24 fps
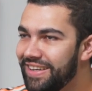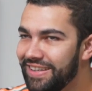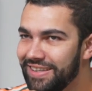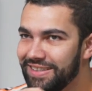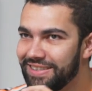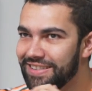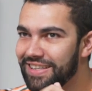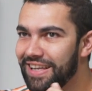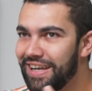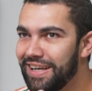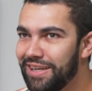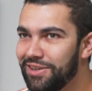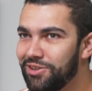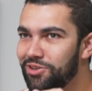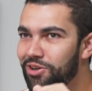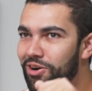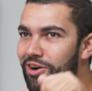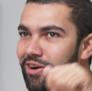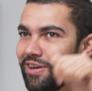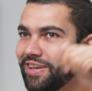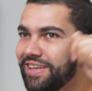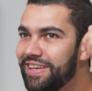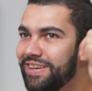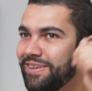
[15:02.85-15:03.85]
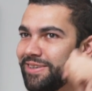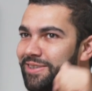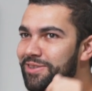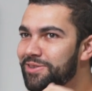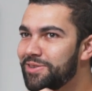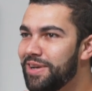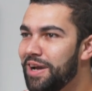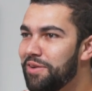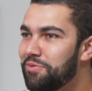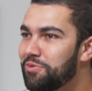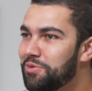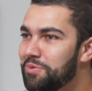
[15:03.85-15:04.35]
It's like dog years.
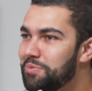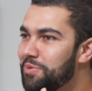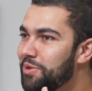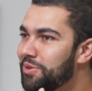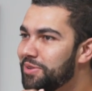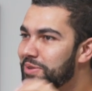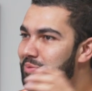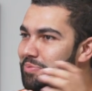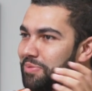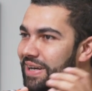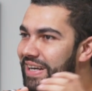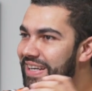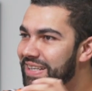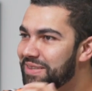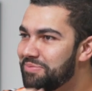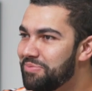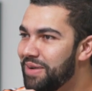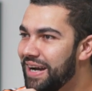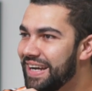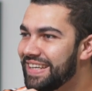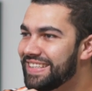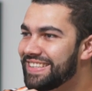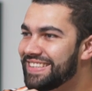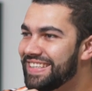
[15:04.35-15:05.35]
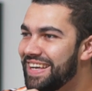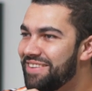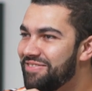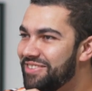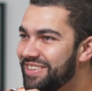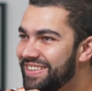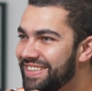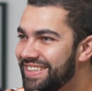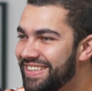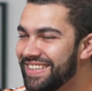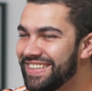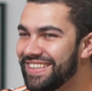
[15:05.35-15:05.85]
You have to multiply it by
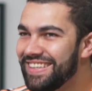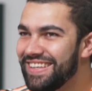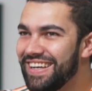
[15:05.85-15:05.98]
seven.